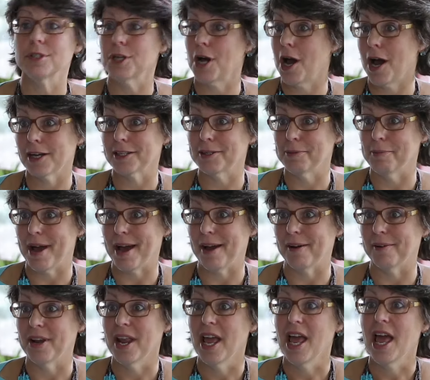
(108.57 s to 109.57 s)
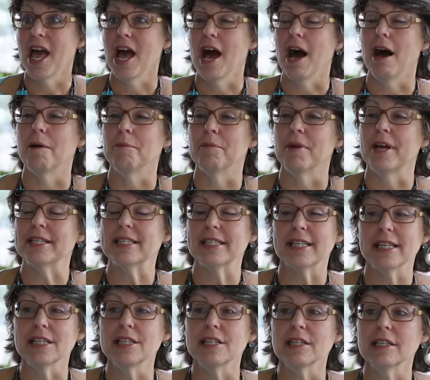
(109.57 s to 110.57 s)
talked about. Um,
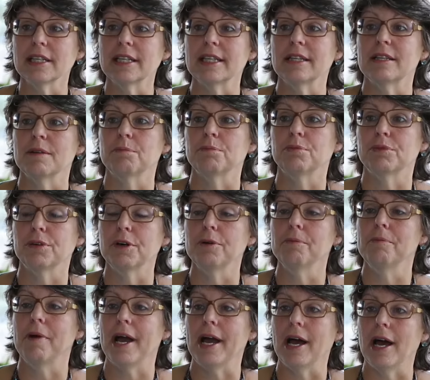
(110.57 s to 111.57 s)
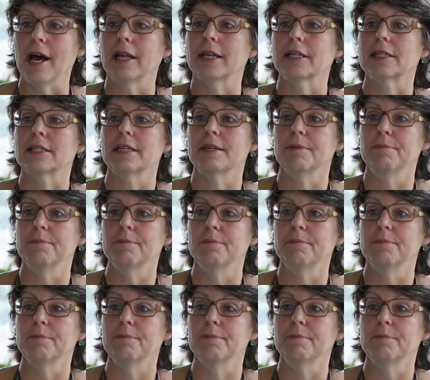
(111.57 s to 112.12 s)
essentially, the probiotics, the